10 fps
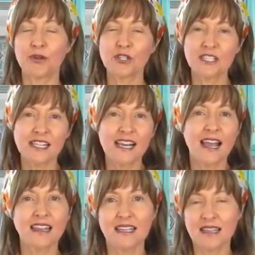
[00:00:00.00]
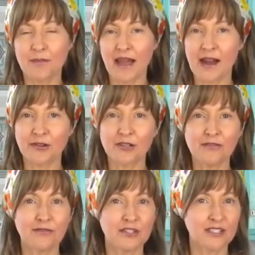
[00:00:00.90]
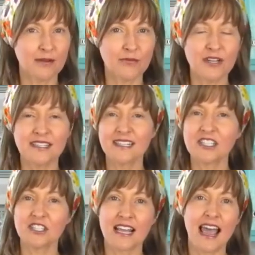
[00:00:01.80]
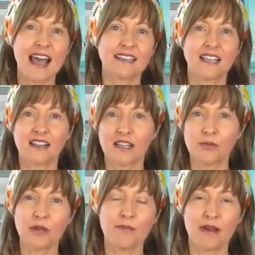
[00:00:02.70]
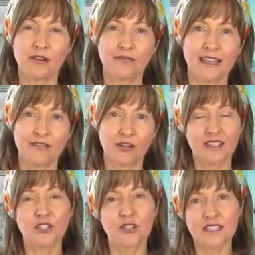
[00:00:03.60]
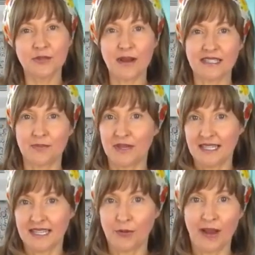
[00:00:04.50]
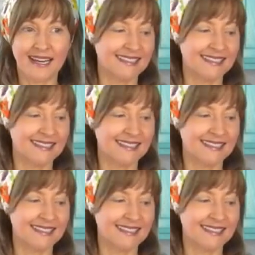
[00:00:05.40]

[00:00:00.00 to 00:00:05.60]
Personally, I think the powder, for some reason, just has a little bit better flavor to this recipe anyway.